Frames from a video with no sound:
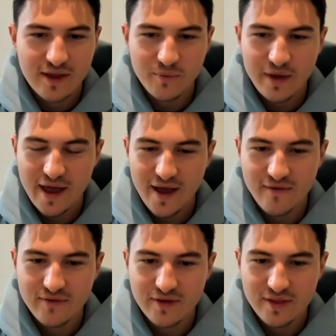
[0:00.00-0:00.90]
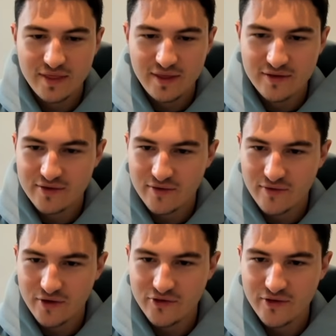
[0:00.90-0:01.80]
and we have this
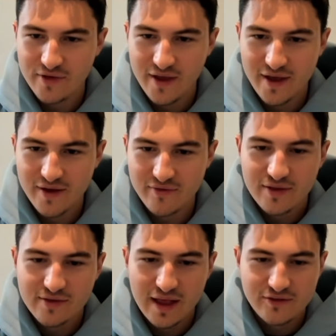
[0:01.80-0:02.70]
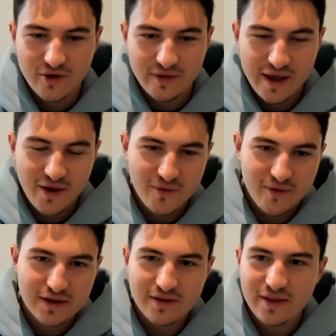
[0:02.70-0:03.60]
version of the slideshow. Now
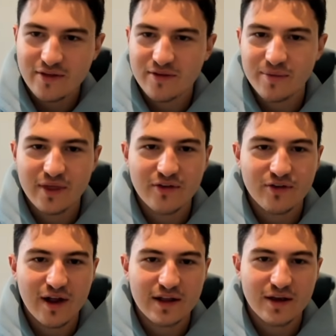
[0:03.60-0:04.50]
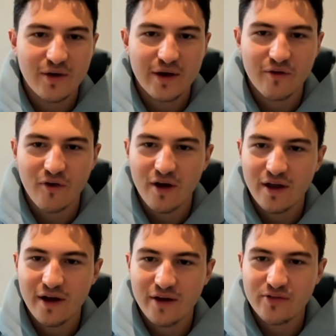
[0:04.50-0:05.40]
clearly some things are kind of going wrong
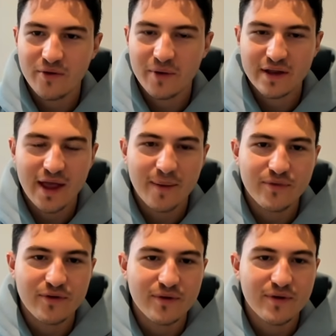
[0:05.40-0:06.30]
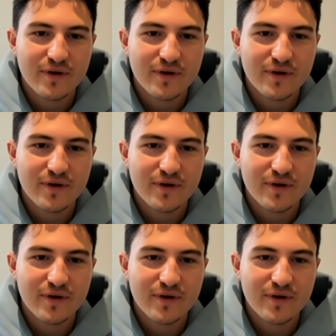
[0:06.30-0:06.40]
here, and so we're going to have to,